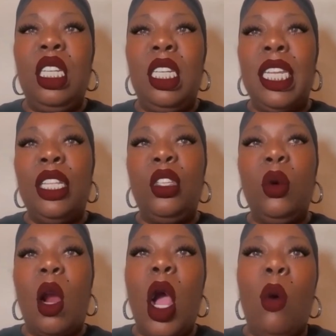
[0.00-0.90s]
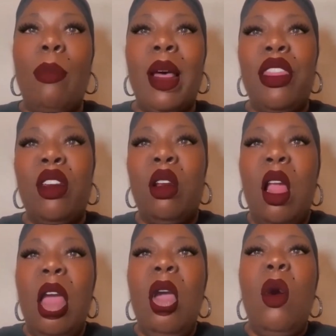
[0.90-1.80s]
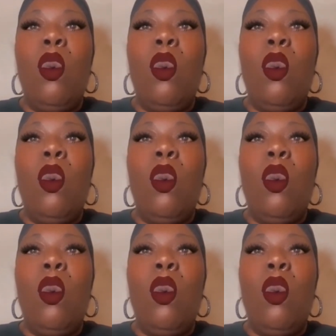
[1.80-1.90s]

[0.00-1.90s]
She did it to her own mother.